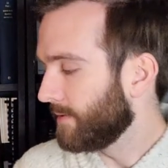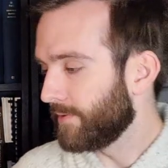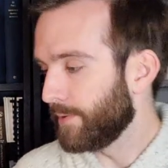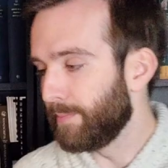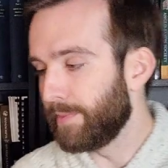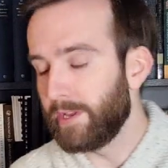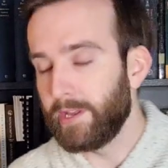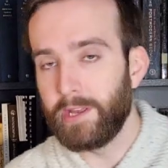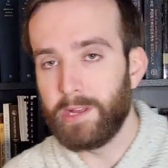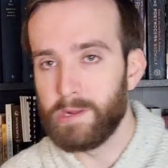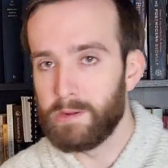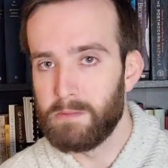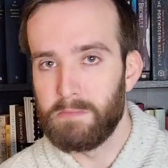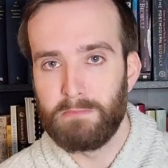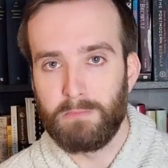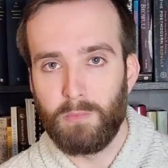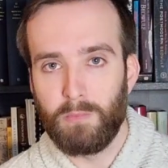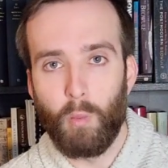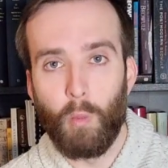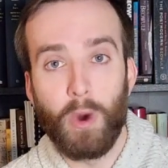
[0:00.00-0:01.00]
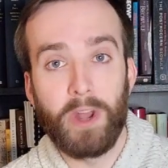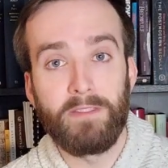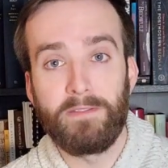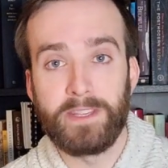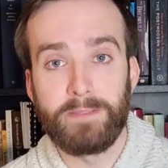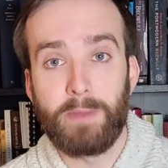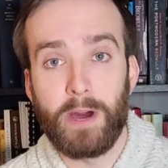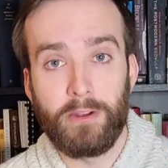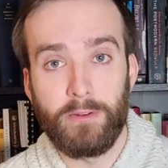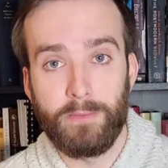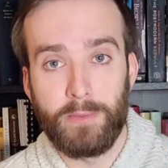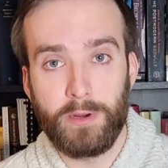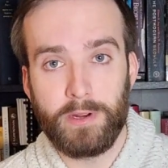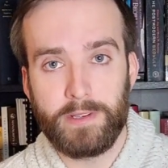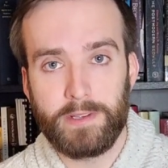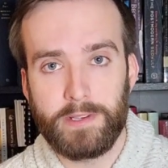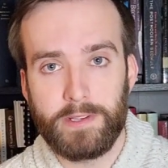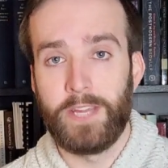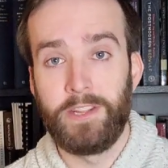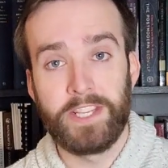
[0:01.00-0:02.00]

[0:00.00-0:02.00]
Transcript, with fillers: to be one of his better books.